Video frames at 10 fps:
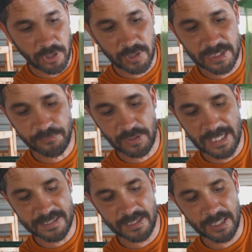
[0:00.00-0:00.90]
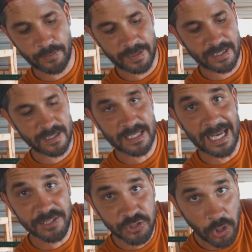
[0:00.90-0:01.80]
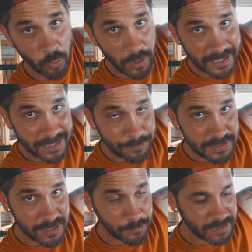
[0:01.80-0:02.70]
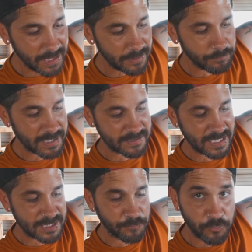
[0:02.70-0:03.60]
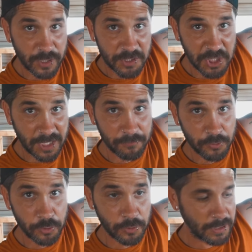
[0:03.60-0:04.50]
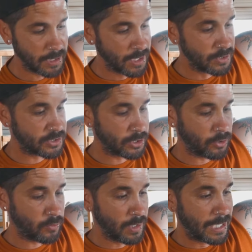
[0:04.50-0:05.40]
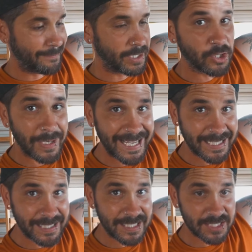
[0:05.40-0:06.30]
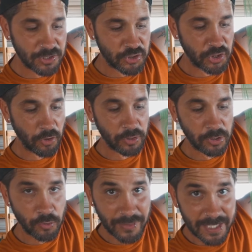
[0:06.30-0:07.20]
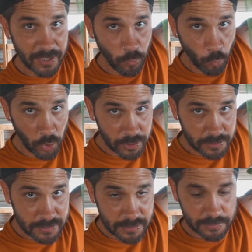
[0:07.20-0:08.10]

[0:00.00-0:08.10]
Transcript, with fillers: all these flies in there because I don't wanna empty them yet because that's free chicken food. So I'm gonna go hang this and show you that it works.